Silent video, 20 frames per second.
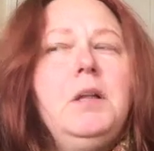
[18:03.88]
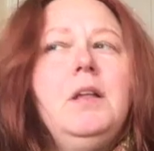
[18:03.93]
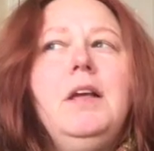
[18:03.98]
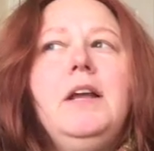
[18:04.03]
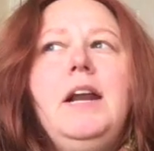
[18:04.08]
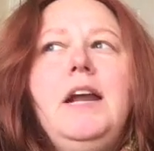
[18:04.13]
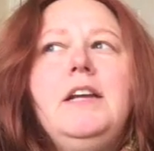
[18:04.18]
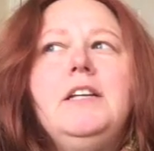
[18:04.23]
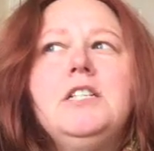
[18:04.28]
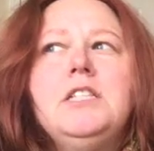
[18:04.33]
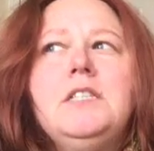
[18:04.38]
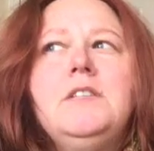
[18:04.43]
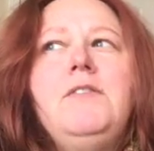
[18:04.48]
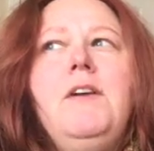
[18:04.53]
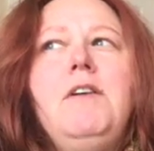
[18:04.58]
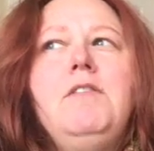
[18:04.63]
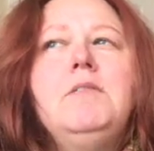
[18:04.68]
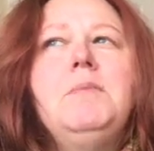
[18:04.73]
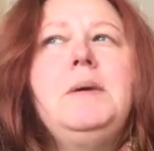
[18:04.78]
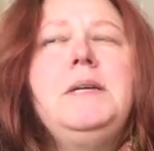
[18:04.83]
And I just
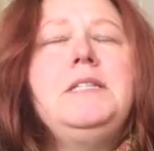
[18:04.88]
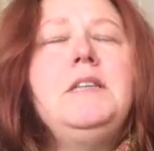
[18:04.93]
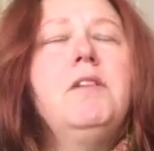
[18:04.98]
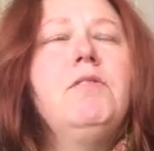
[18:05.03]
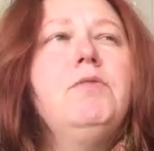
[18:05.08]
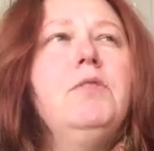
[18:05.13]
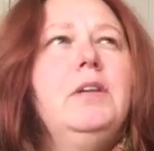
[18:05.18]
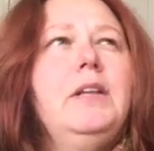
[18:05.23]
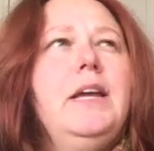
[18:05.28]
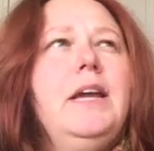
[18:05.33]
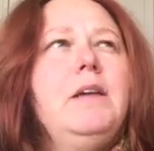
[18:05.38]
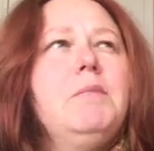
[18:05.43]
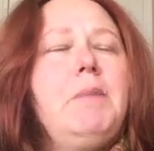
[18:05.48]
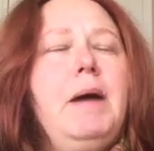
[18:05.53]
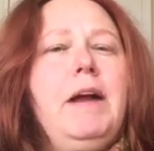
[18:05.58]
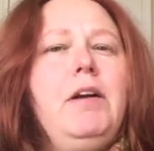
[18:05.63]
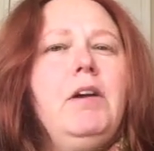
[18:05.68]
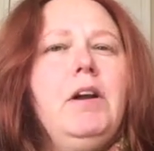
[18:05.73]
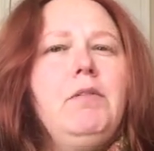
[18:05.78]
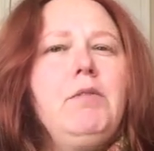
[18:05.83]
found myself really
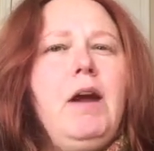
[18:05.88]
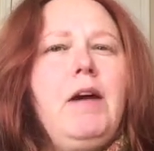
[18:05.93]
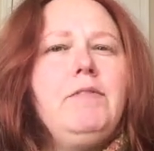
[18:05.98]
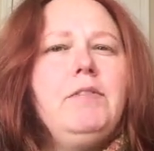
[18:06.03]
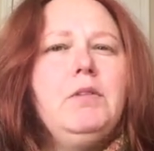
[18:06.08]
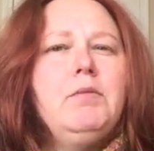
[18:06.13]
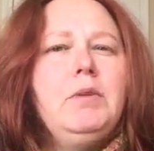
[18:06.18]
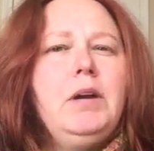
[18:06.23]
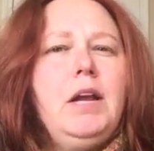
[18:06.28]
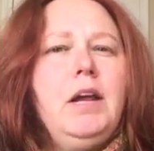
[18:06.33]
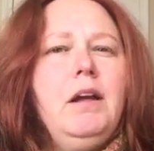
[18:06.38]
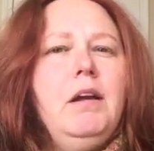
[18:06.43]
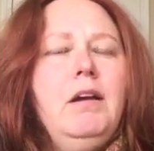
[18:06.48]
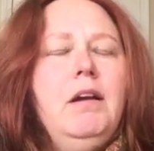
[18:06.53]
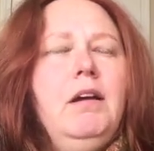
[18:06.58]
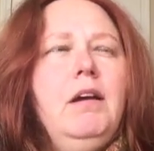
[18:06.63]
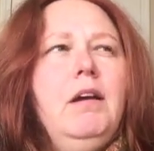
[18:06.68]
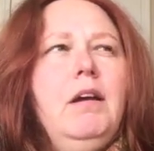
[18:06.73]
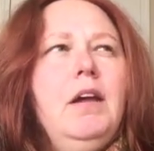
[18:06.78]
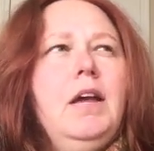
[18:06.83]
admiring Ravelry
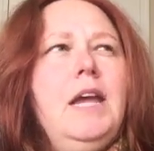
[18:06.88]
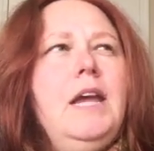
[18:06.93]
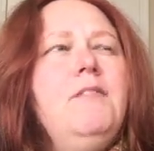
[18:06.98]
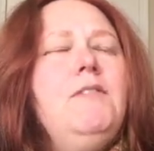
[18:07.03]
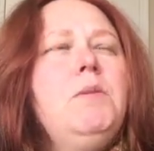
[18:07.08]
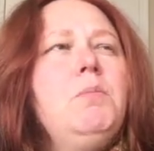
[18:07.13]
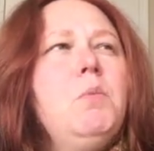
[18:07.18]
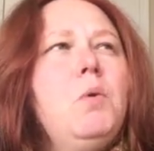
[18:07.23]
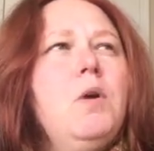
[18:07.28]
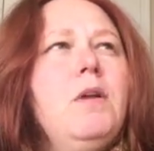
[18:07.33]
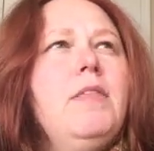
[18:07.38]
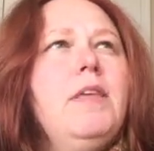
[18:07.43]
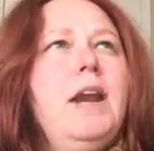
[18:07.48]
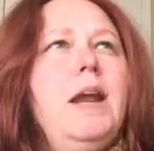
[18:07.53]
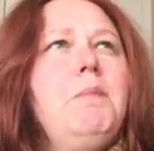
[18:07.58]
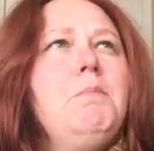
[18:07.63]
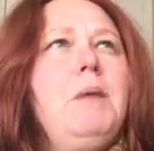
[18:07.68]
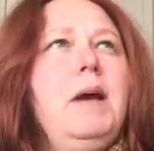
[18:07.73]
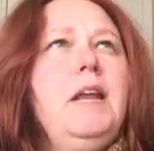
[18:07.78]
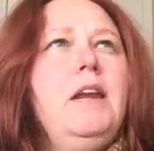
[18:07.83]
even more than
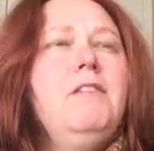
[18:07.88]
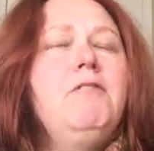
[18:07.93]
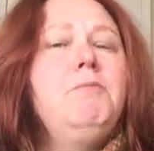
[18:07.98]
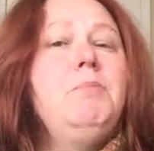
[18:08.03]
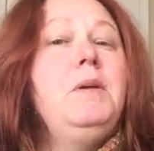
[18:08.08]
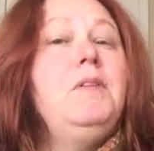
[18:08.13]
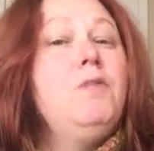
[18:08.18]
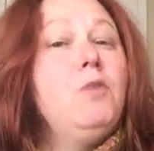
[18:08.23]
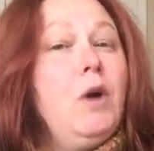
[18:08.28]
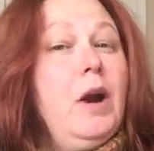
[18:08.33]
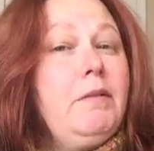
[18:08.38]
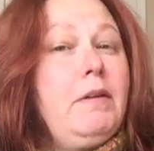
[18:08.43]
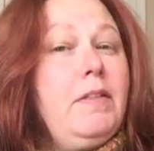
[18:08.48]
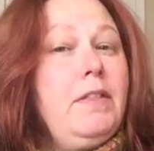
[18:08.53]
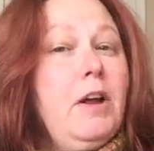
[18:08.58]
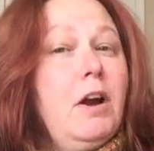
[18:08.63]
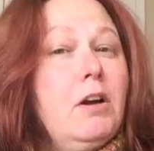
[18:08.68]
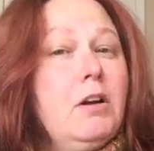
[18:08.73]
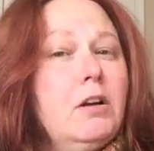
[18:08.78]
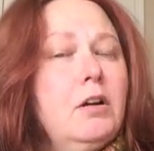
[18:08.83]
I might have before I read
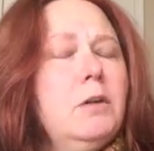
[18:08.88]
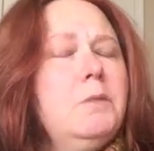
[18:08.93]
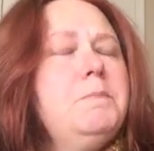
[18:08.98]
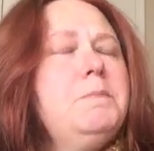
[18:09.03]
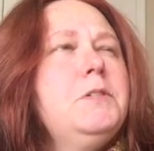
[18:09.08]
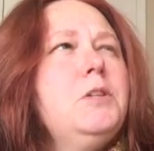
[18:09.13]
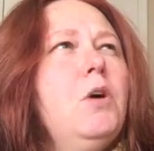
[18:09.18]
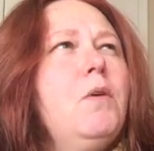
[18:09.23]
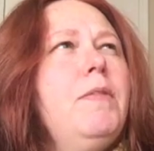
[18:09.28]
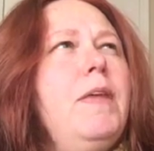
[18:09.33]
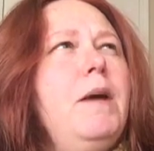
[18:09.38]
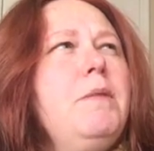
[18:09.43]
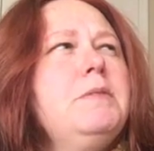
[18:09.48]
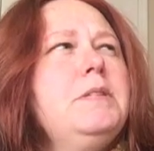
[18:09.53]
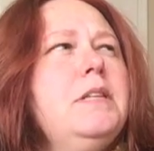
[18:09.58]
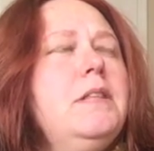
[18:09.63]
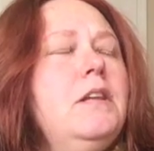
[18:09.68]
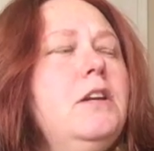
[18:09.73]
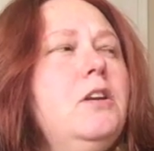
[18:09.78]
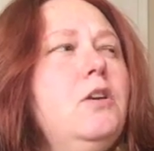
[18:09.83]
the article. So that
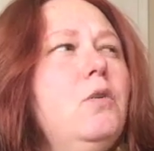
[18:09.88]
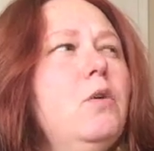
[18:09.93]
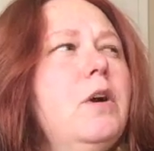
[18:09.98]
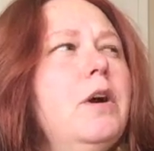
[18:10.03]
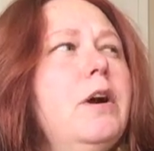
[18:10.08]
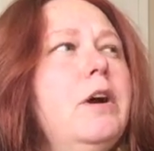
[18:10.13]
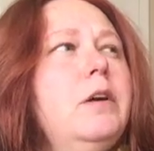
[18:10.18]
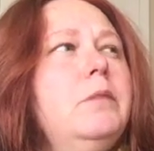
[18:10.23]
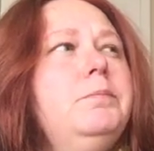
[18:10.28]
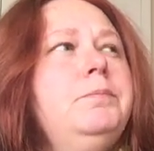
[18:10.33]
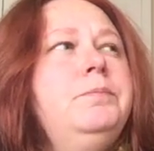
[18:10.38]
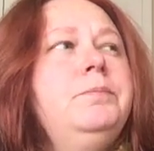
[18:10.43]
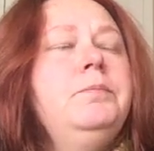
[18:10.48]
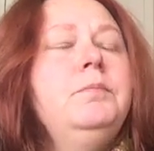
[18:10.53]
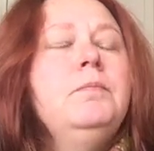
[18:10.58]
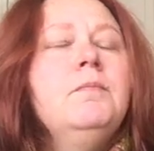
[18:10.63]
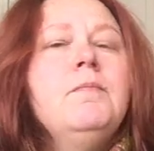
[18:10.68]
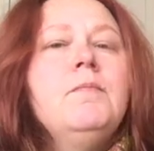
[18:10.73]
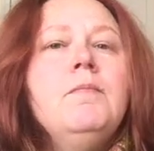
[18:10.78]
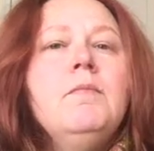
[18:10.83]
was in the New Yorker,
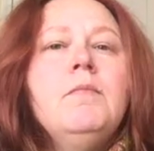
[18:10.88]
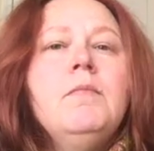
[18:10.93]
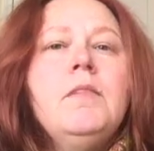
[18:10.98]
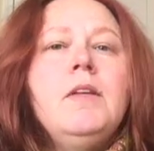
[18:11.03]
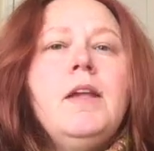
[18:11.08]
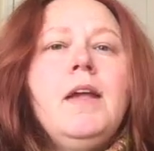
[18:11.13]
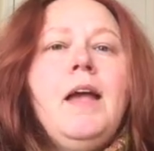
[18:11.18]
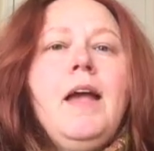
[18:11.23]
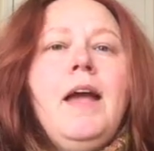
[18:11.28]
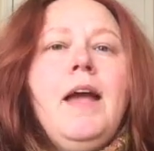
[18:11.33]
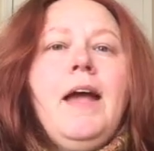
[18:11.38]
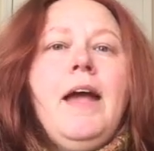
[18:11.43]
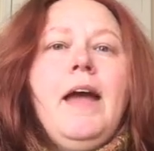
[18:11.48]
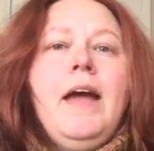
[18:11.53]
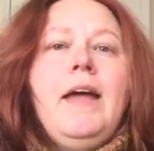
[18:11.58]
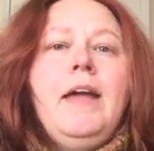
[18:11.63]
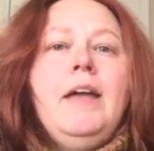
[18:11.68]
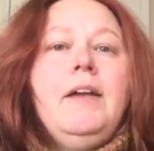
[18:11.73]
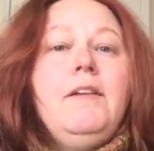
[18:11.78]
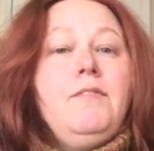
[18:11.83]

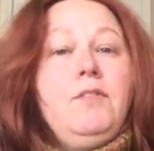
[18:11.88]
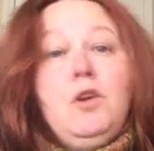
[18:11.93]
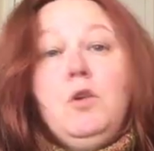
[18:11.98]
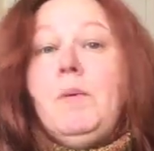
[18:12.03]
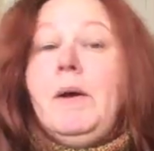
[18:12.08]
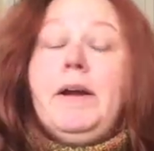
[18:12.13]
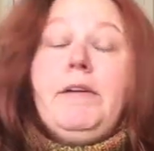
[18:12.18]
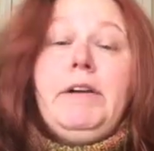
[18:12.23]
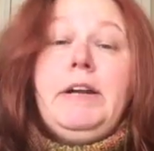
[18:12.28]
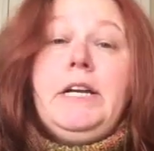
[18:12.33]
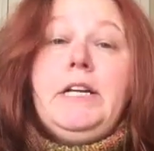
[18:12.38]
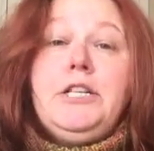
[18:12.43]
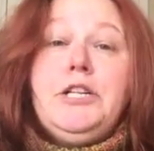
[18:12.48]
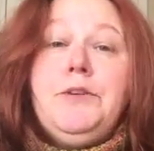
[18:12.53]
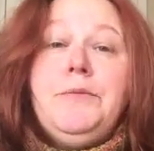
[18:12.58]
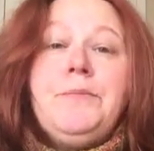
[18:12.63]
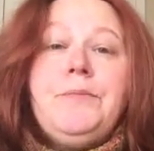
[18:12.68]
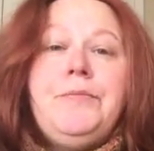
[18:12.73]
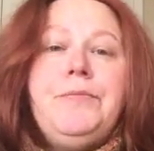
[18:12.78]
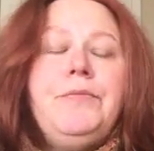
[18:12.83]
if you want to read it
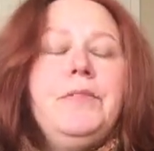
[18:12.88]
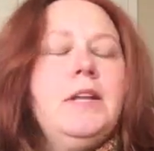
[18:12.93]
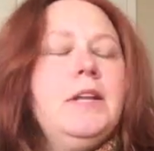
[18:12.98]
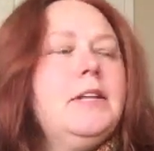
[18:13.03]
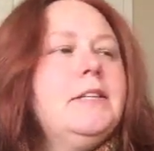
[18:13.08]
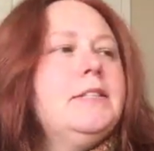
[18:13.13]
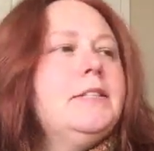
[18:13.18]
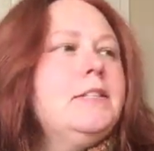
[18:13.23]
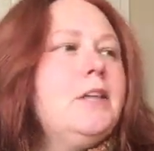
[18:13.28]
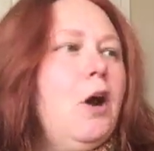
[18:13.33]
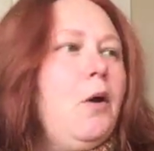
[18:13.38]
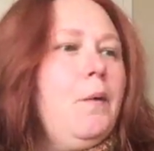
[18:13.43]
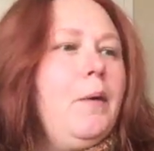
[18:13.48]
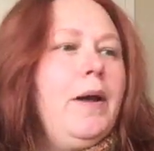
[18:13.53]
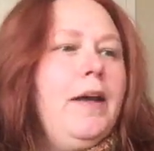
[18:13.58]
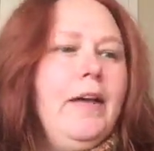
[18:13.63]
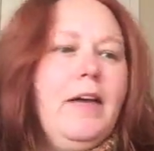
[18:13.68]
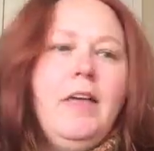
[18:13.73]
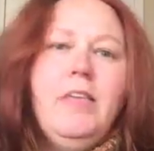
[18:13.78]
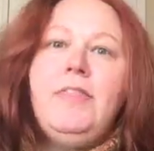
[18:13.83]
too. So
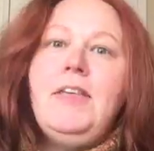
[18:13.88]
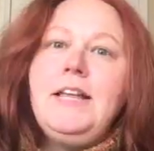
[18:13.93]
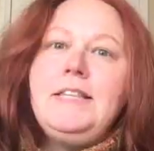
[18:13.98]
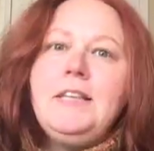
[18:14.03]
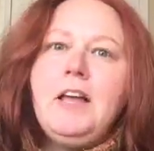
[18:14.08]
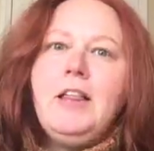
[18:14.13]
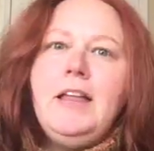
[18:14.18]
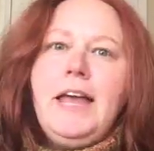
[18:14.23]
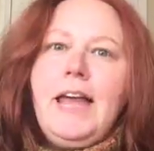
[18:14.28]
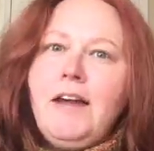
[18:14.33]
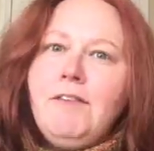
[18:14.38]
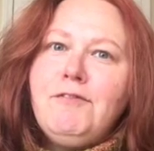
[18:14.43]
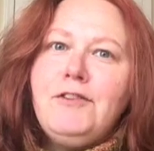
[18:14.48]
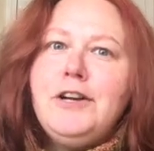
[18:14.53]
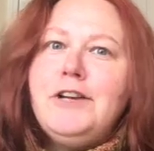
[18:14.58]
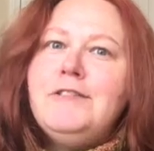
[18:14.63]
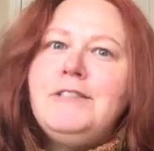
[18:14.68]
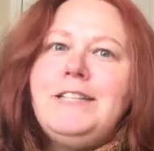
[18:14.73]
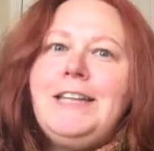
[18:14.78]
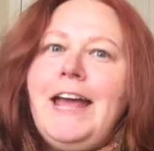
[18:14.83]
that's all I have for
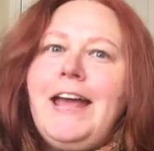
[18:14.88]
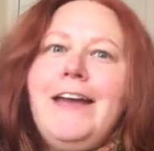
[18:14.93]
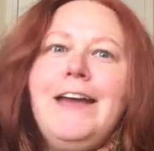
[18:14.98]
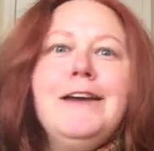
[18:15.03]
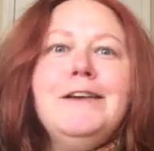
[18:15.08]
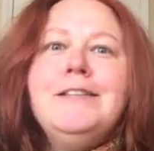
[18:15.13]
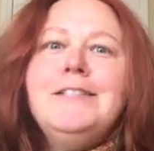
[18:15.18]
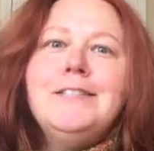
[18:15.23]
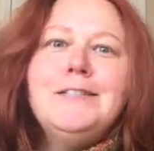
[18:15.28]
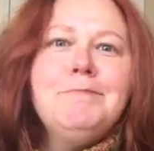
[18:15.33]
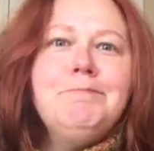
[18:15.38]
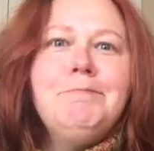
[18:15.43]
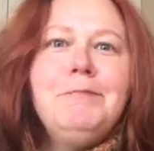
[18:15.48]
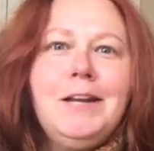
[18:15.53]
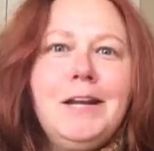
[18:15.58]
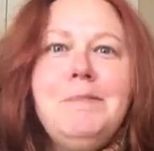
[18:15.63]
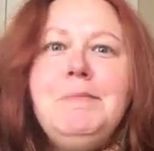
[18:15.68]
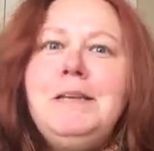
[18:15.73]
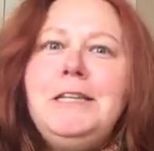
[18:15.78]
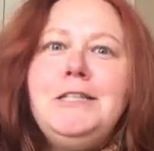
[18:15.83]
you today. It's
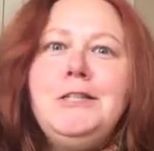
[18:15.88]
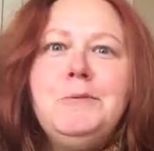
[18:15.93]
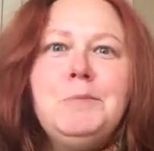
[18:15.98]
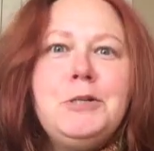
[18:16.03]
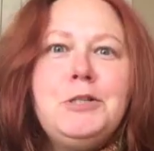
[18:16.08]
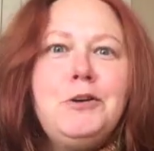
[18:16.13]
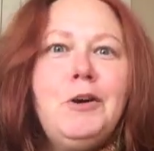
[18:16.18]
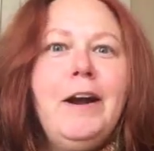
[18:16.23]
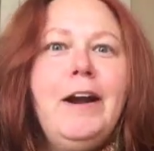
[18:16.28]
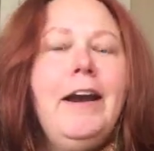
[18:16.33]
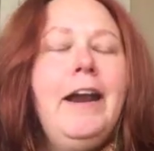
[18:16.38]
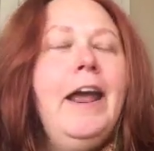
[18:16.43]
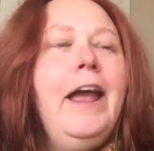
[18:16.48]
going to be super short.